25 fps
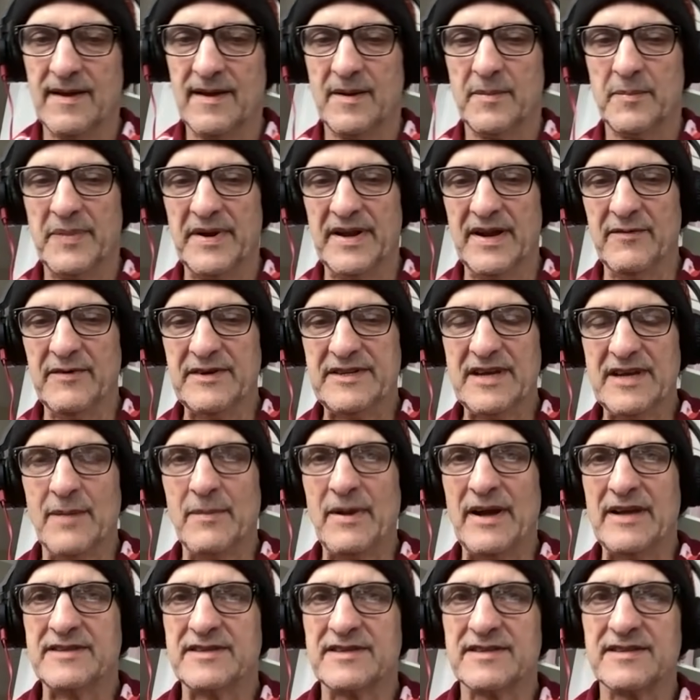But every time
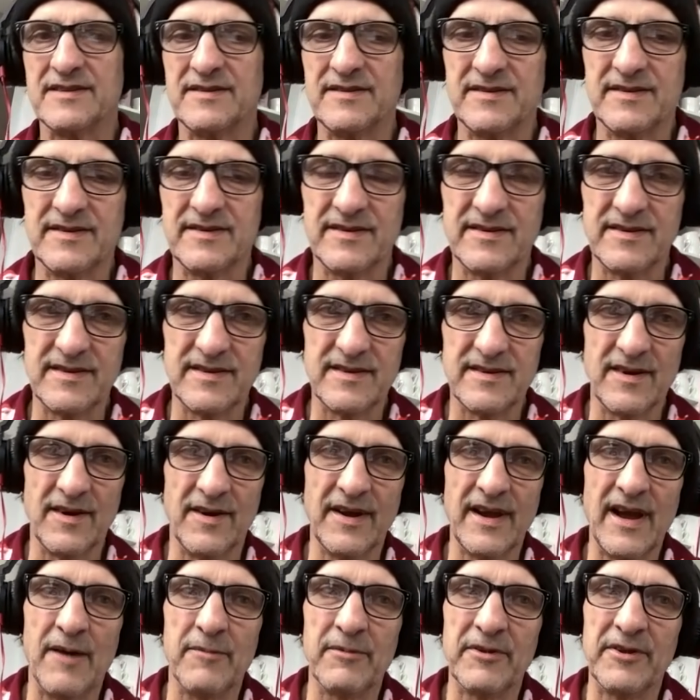I
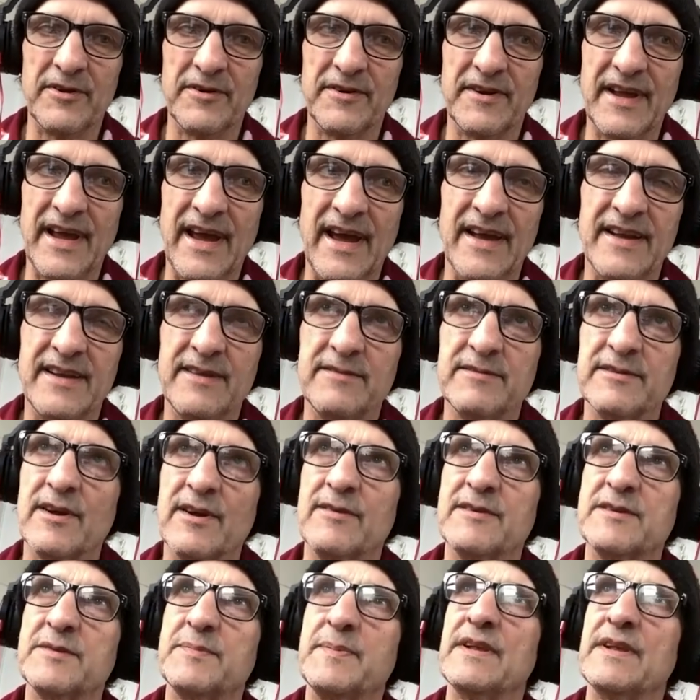hung out with her dad, he would
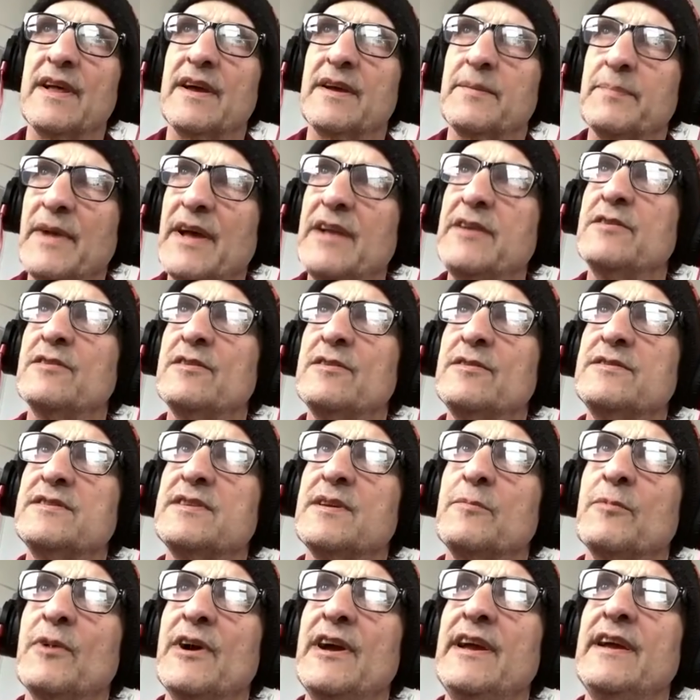always be like, "Man, you're
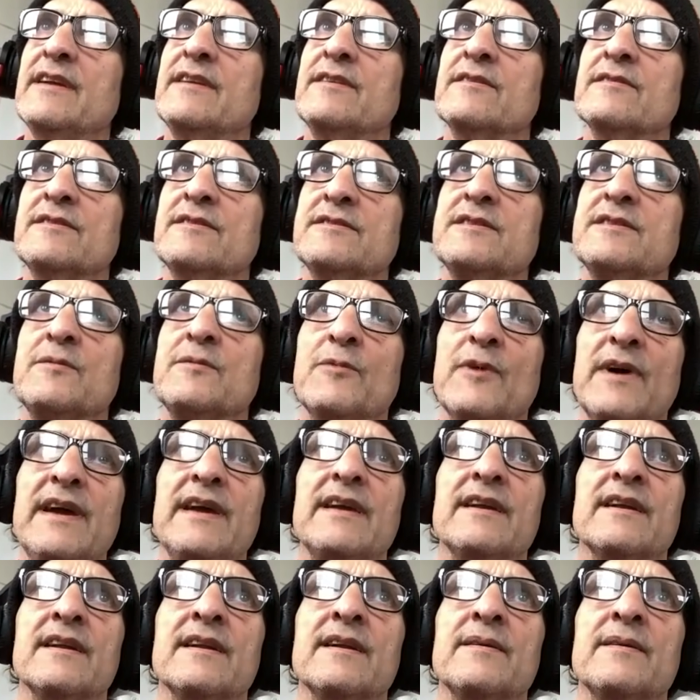losing weight. You're losing
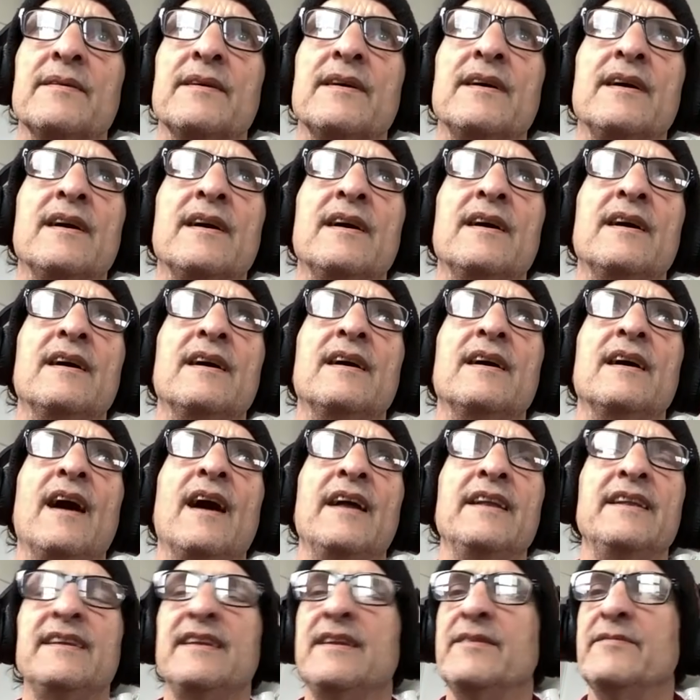weight." And I
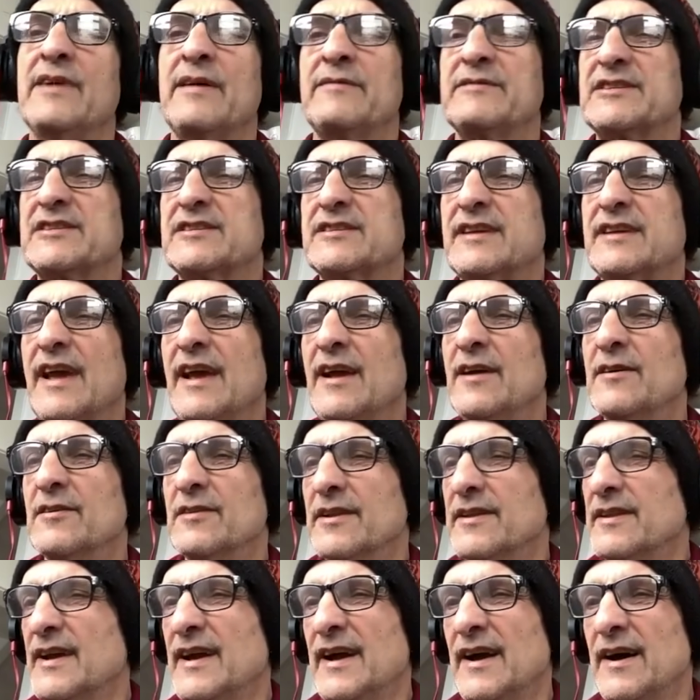didn't even have a scale
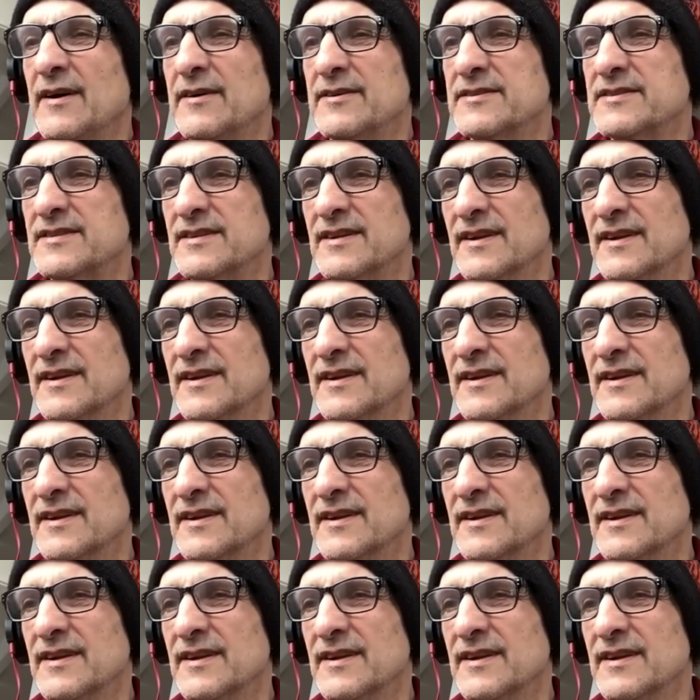in the house.